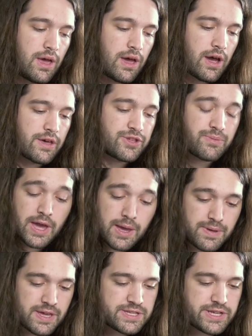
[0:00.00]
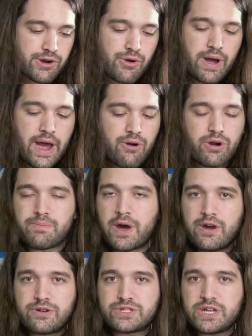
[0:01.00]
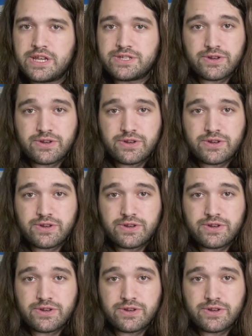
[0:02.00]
Uh, there may be a zero-hour BIOS change.